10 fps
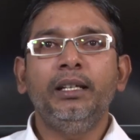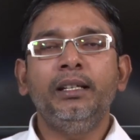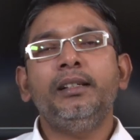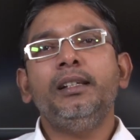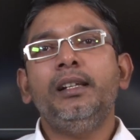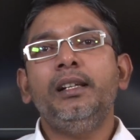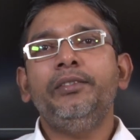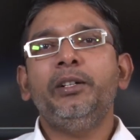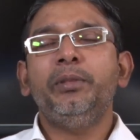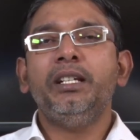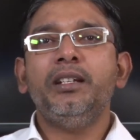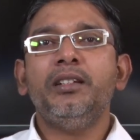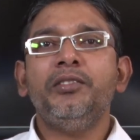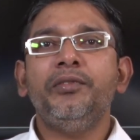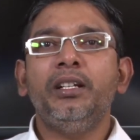In real life
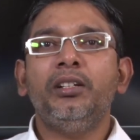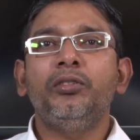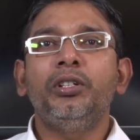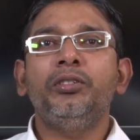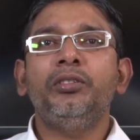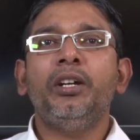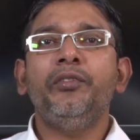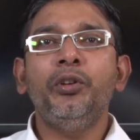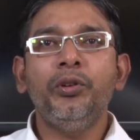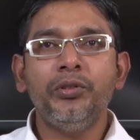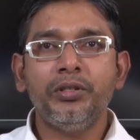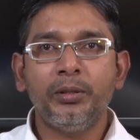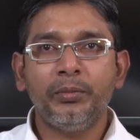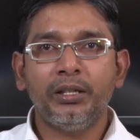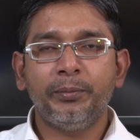applications we are going to have huge
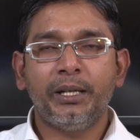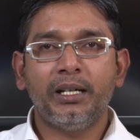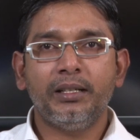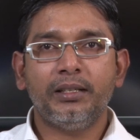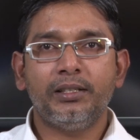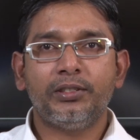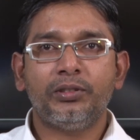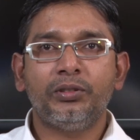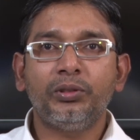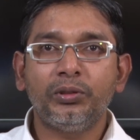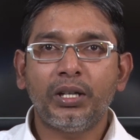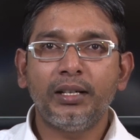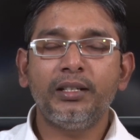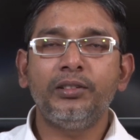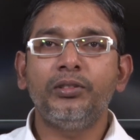number of particles. So,
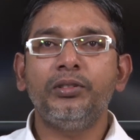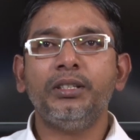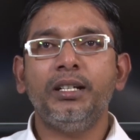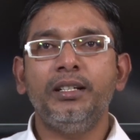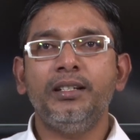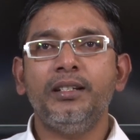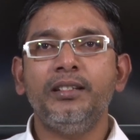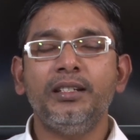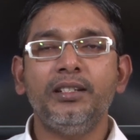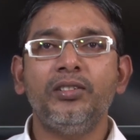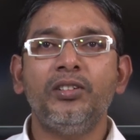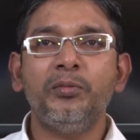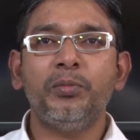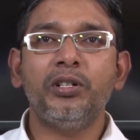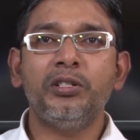under those conditions it is
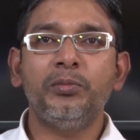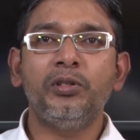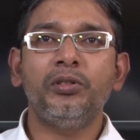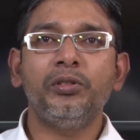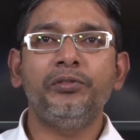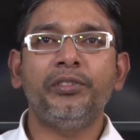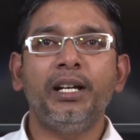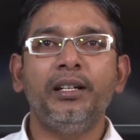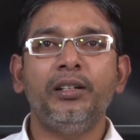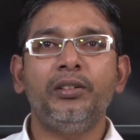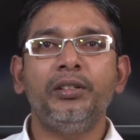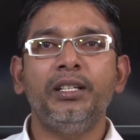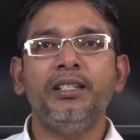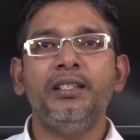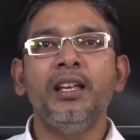not possible to find out
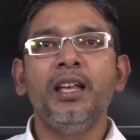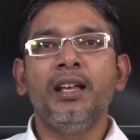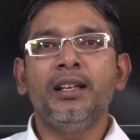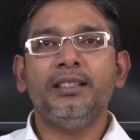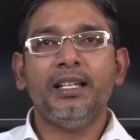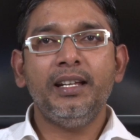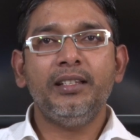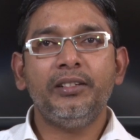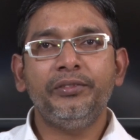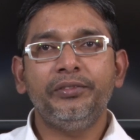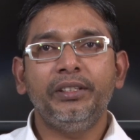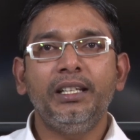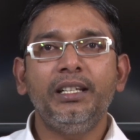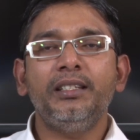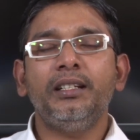this size of
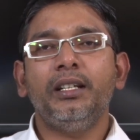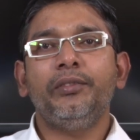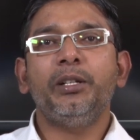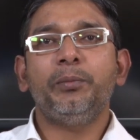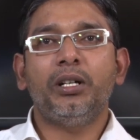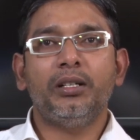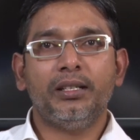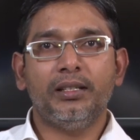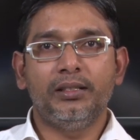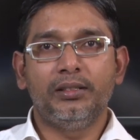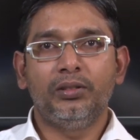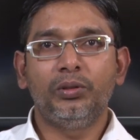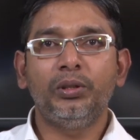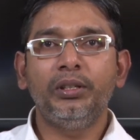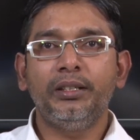each and every particle
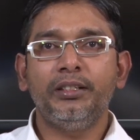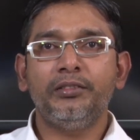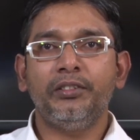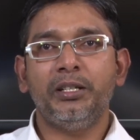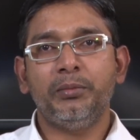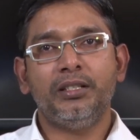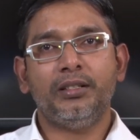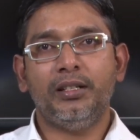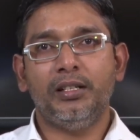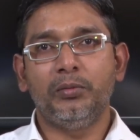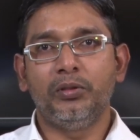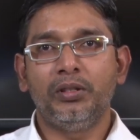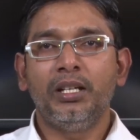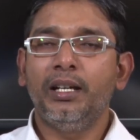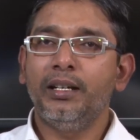though it is very much
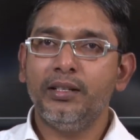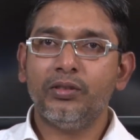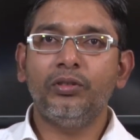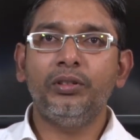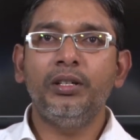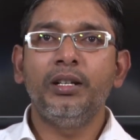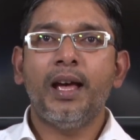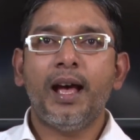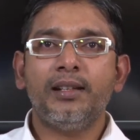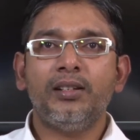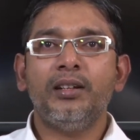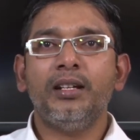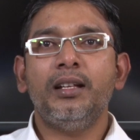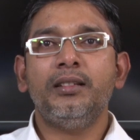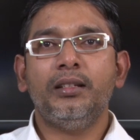reliable. It is good as
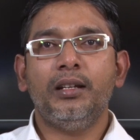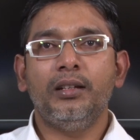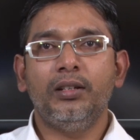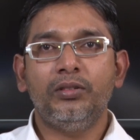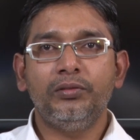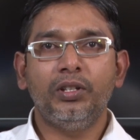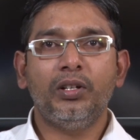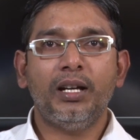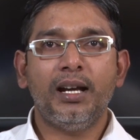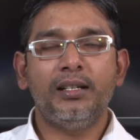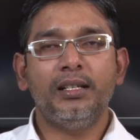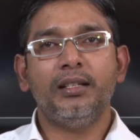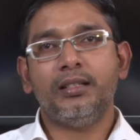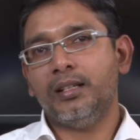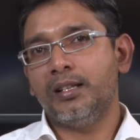long as you know you are
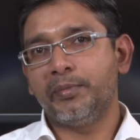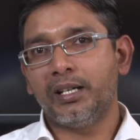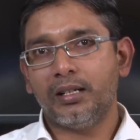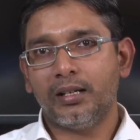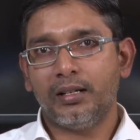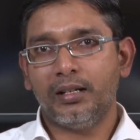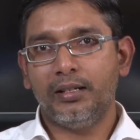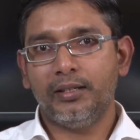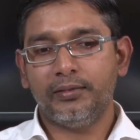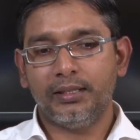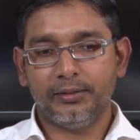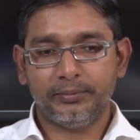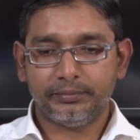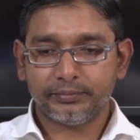handling a single particle kind of thing.